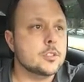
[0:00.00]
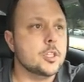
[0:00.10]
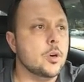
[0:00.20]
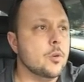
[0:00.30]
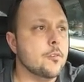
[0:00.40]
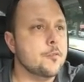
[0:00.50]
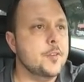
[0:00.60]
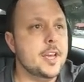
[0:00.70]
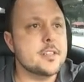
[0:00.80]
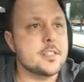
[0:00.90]
So
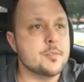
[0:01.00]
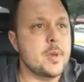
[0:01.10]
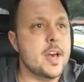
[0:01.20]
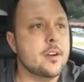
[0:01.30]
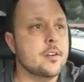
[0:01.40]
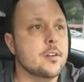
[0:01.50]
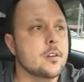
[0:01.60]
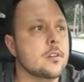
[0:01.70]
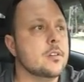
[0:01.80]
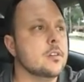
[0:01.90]
phases matter.
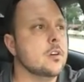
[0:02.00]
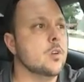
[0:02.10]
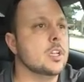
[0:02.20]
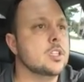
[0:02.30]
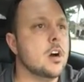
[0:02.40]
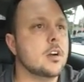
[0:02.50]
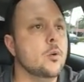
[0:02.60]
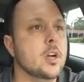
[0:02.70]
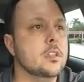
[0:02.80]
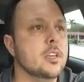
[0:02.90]
I want to talk
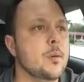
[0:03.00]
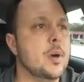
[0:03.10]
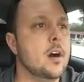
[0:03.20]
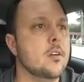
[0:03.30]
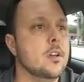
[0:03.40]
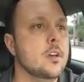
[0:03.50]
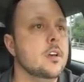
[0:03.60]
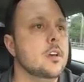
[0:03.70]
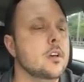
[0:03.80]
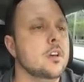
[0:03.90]
quickly about
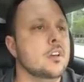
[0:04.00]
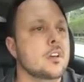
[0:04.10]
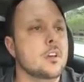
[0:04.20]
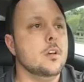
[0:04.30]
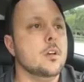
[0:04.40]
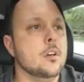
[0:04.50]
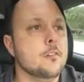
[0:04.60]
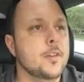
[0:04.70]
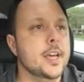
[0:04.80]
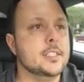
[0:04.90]

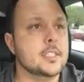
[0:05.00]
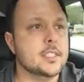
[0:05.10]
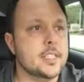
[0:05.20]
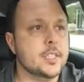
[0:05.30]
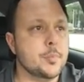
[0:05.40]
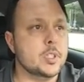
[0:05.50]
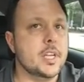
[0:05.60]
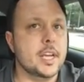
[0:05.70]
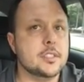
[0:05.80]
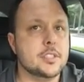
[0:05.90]
phases as it
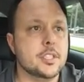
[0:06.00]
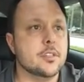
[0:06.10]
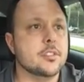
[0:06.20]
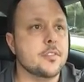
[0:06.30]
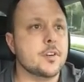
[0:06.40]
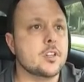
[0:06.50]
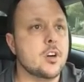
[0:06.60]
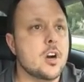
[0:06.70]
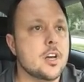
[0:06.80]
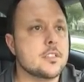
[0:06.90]
pertains to your different
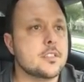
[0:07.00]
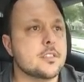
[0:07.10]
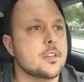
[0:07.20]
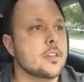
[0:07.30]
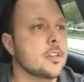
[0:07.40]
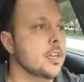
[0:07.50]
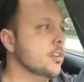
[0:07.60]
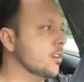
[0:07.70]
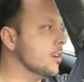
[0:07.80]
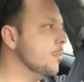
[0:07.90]
costs in
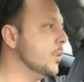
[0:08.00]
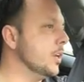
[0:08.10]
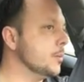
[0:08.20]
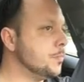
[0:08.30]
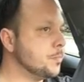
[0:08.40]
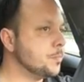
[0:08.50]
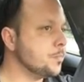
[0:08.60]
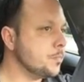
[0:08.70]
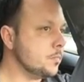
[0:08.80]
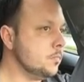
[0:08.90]
your company.
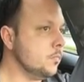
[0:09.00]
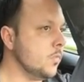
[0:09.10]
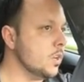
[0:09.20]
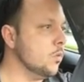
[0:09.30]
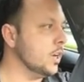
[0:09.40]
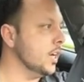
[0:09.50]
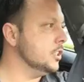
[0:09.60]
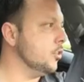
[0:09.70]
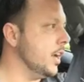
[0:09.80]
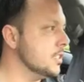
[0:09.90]
When I
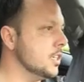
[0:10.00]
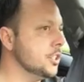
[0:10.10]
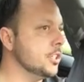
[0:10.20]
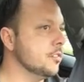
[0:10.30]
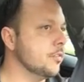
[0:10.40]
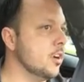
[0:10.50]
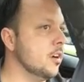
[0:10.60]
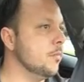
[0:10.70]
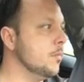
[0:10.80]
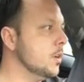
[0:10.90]
transitioned
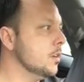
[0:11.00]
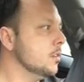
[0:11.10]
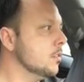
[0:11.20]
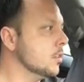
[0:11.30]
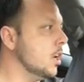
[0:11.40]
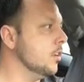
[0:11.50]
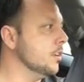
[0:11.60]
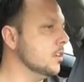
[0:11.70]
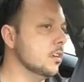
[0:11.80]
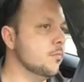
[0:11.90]
from, call
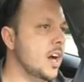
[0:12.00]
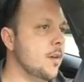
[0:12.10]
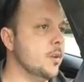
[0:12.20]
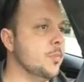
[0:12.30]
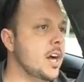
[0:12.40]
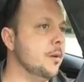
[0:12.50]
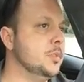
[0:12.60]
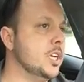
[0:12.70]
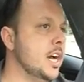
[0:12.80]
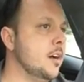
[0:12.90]
it mom and pop
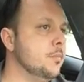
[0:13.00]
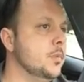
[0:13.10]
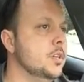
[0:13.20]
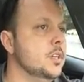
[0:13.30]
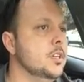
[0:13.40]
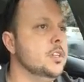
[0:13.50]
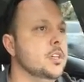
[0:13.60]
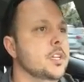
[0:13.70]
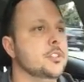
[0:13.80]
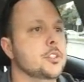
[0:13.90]
shop,
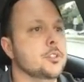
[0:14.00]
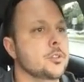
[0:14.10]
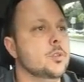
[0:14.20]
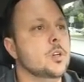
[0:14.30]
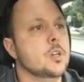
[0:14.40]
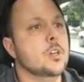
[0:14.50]
into